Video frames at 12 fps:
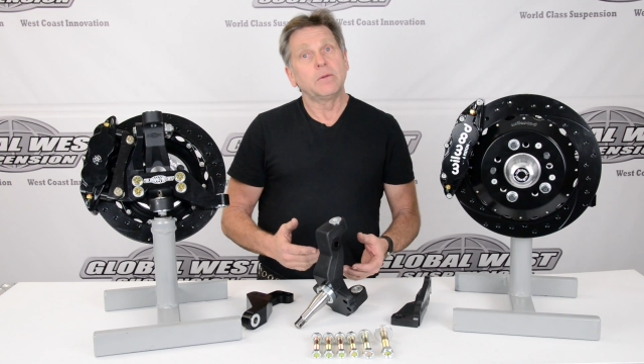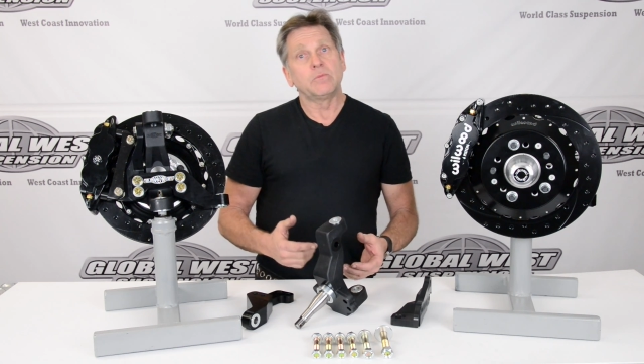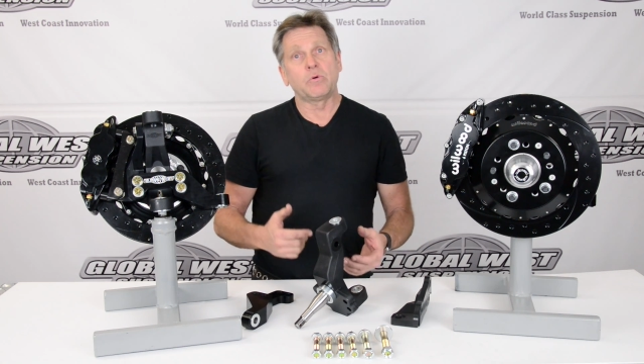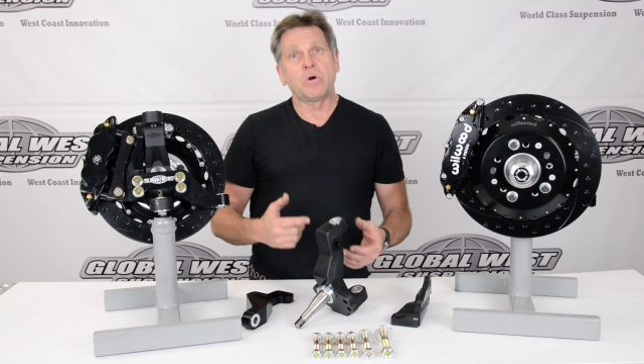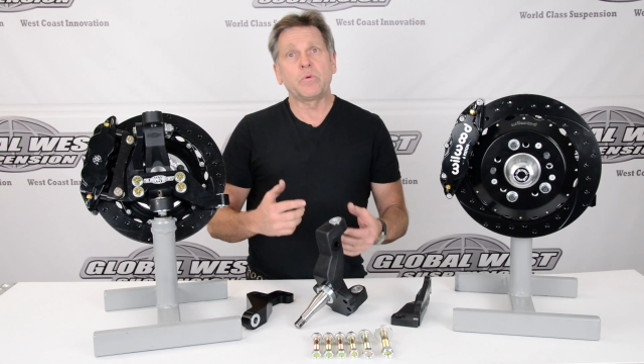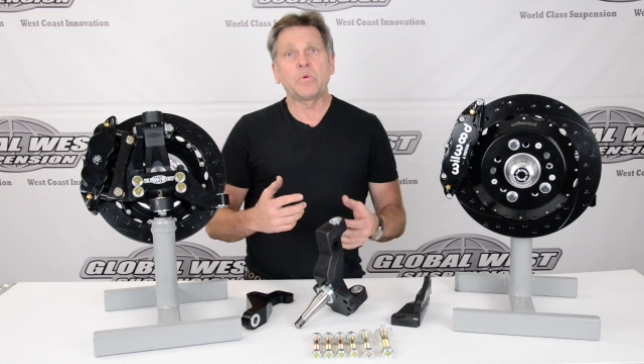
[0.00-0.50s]

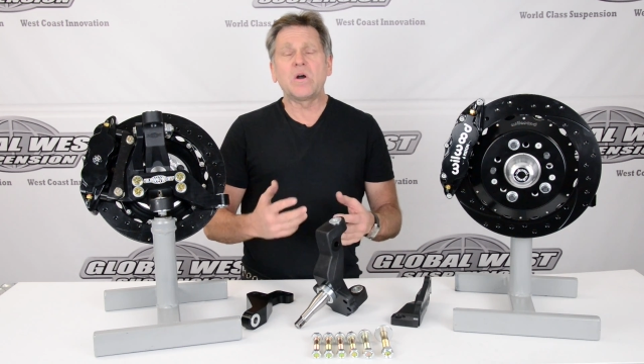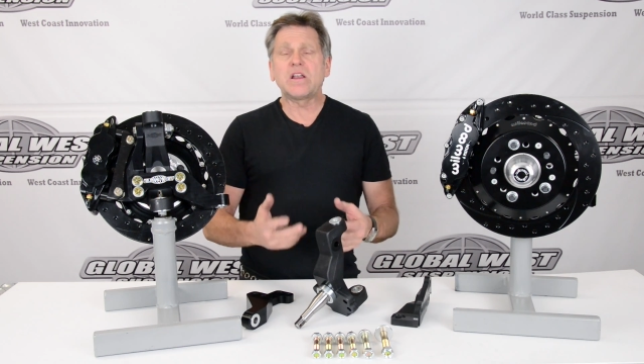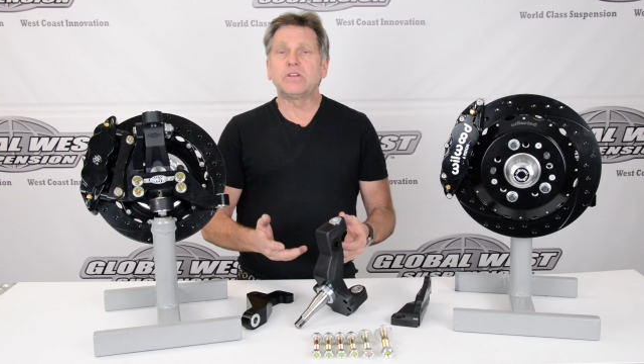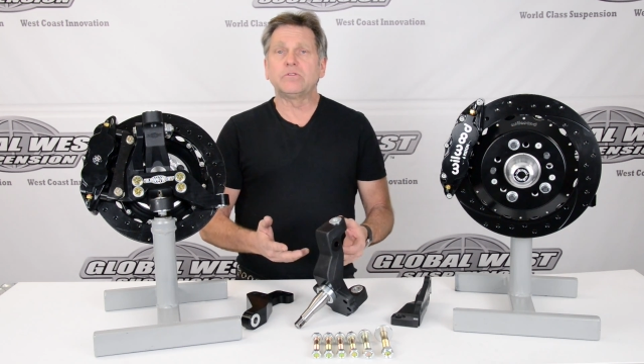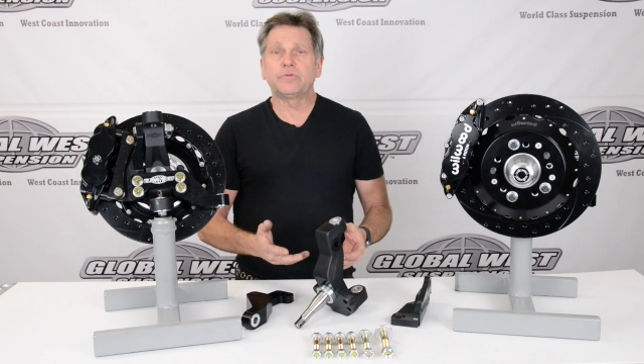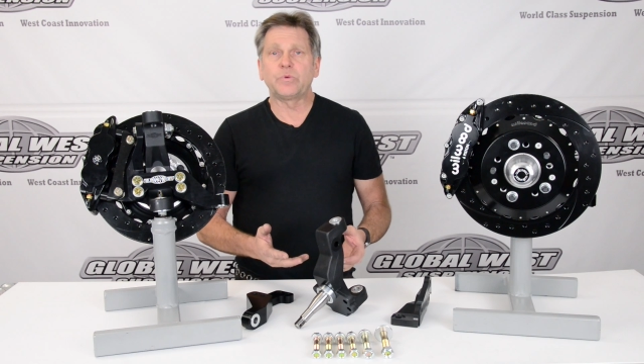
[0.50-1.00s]
But what we want
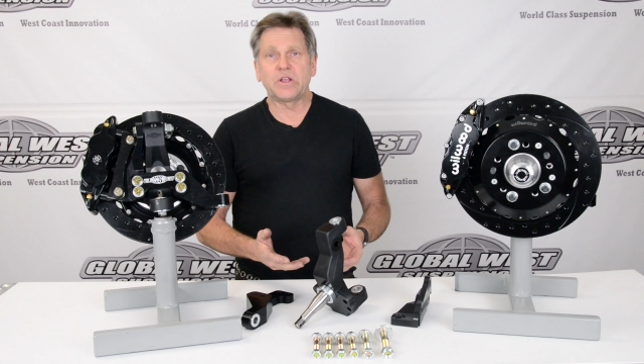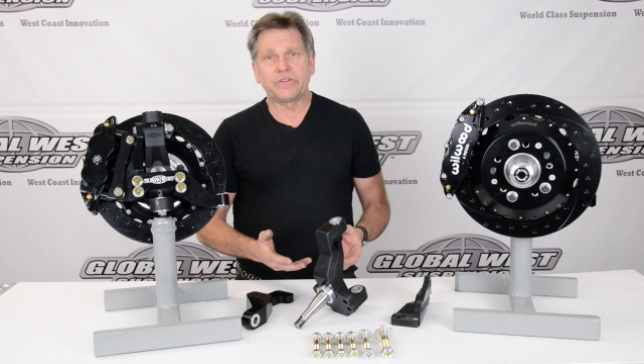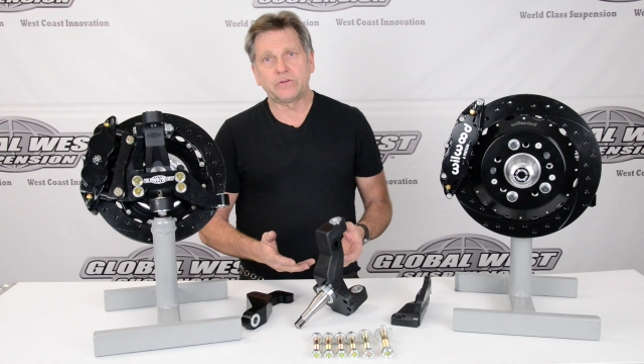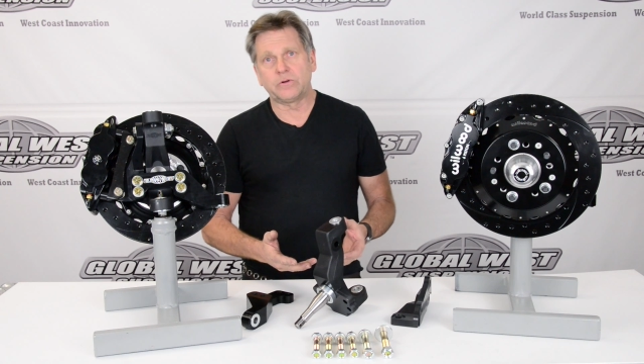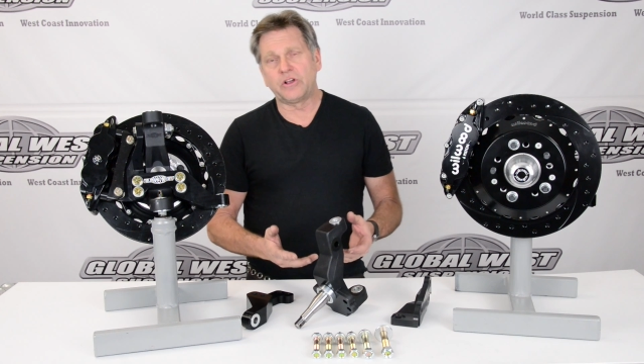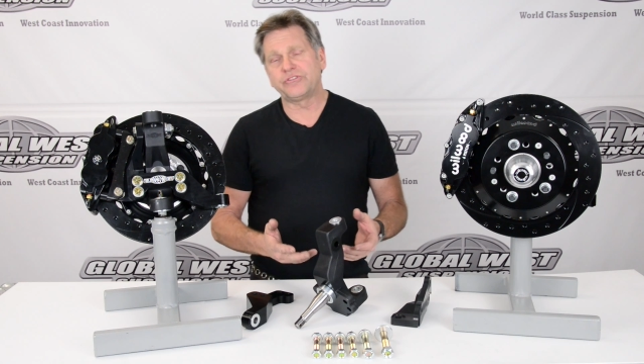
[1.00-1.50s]
to do is we
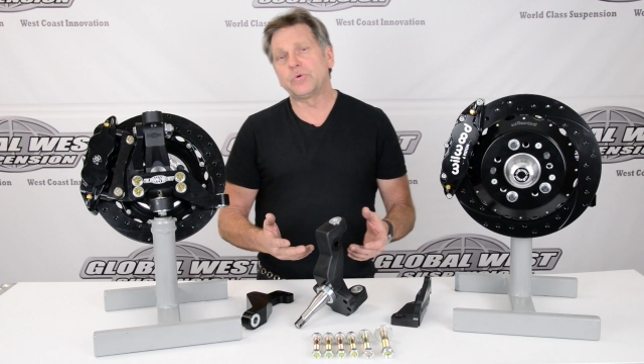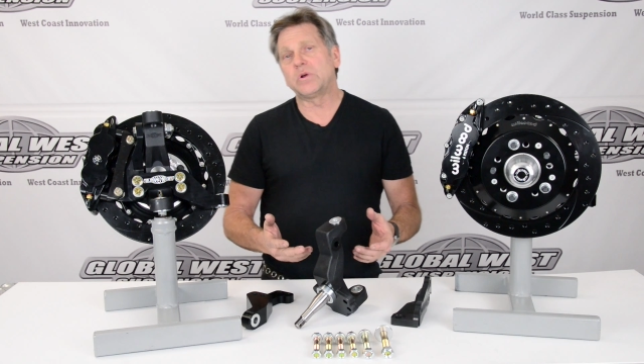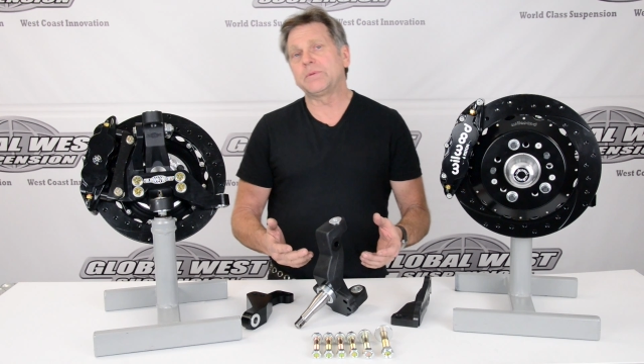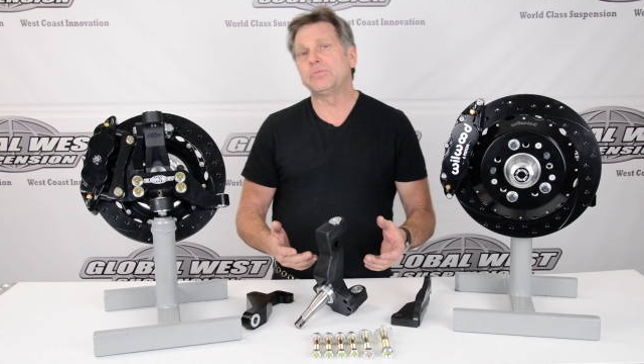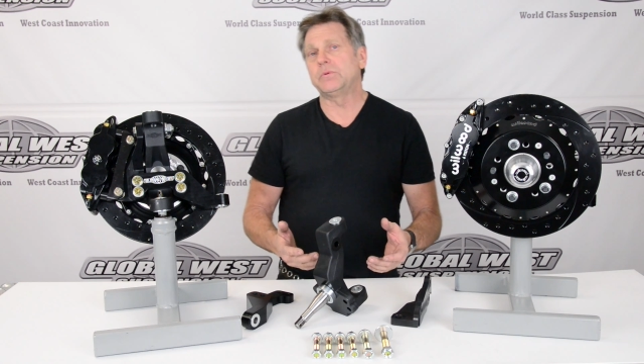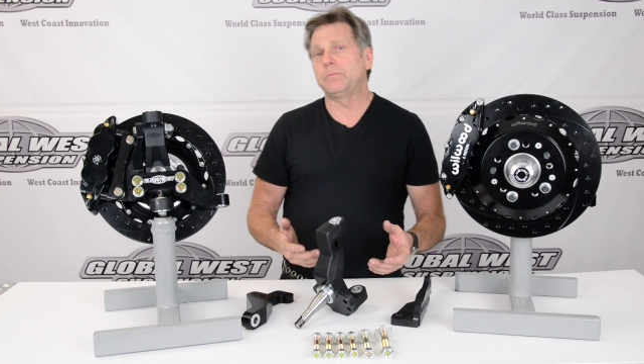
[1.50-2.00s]
also want
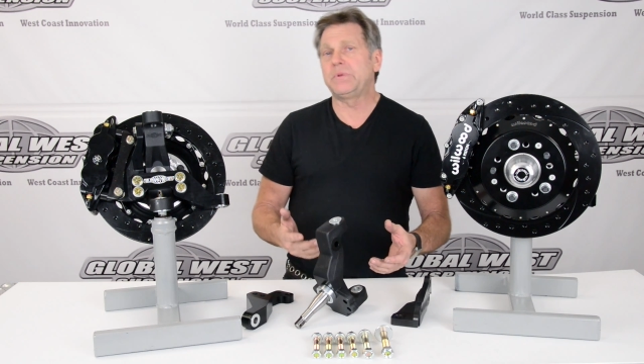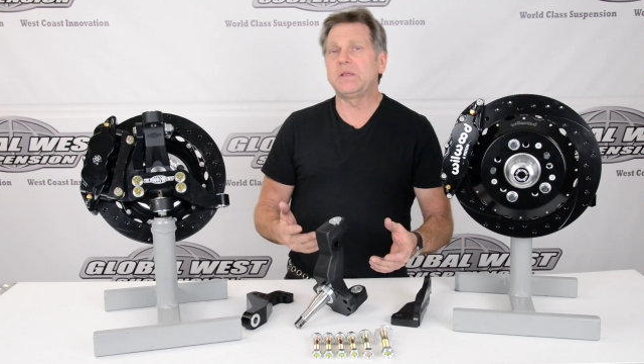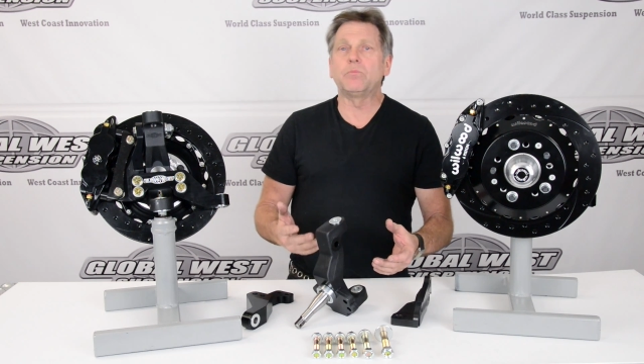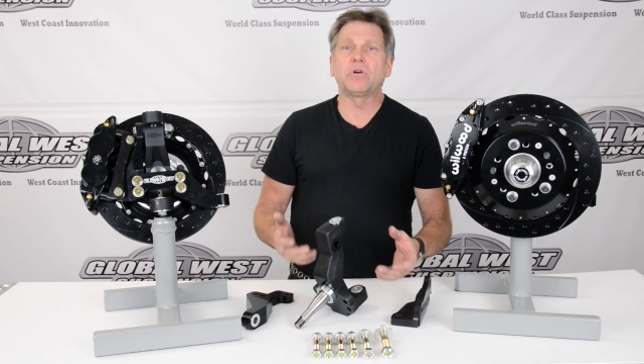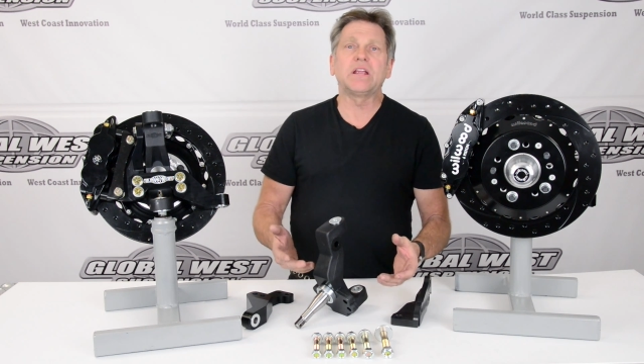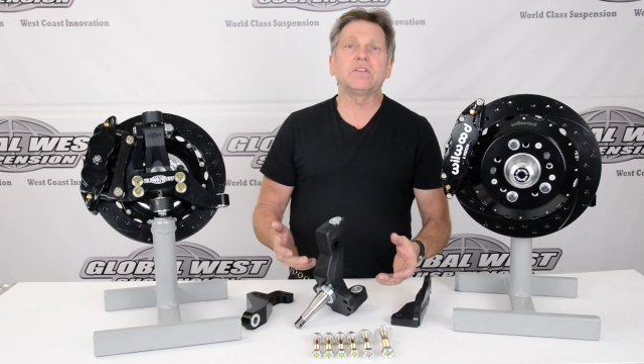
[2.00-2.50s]
to put
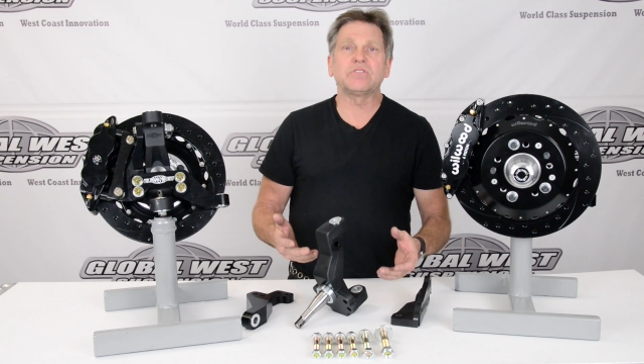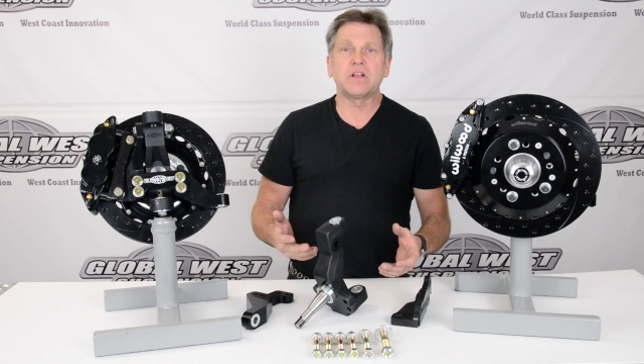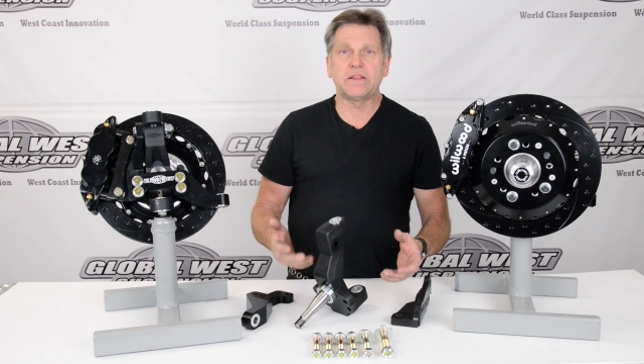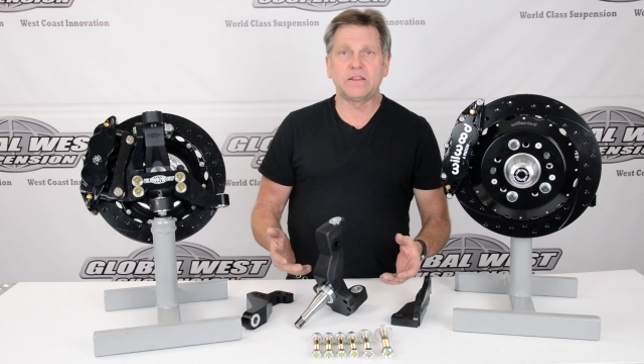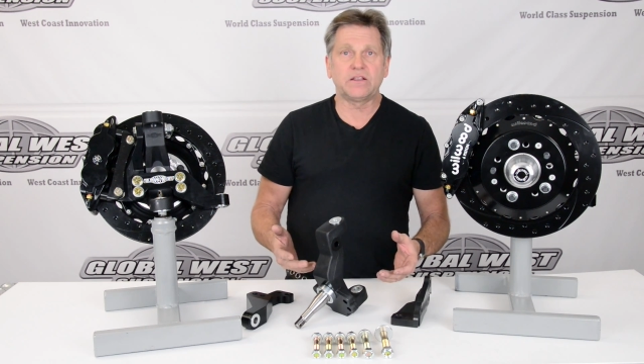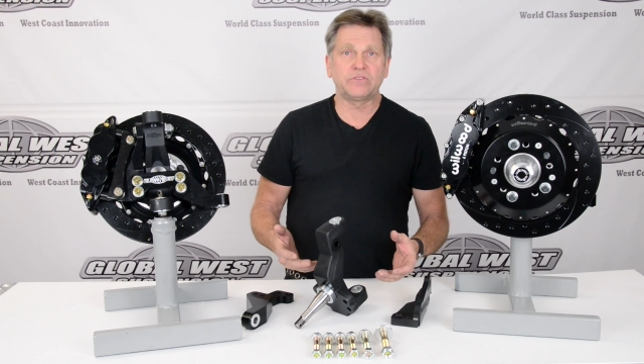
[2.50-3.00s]
big brakes
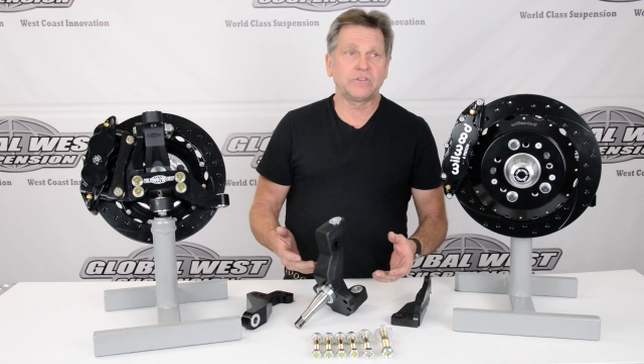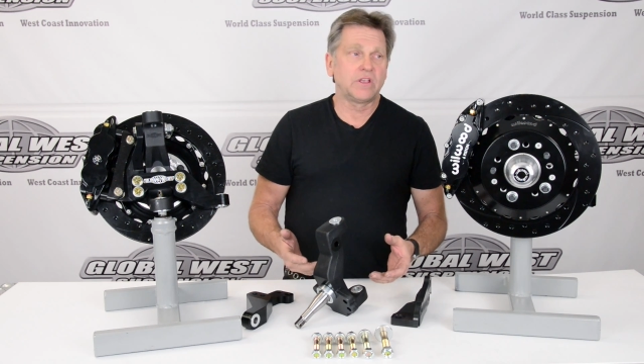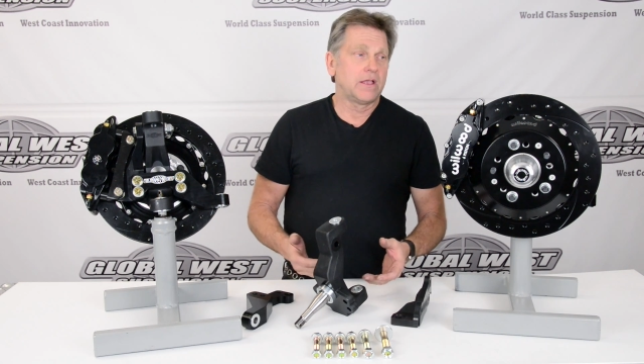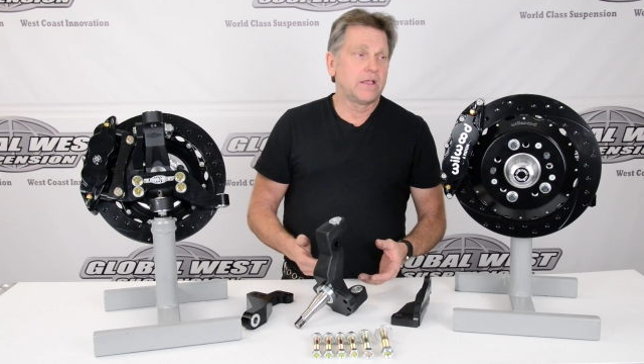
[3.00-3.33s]
on this.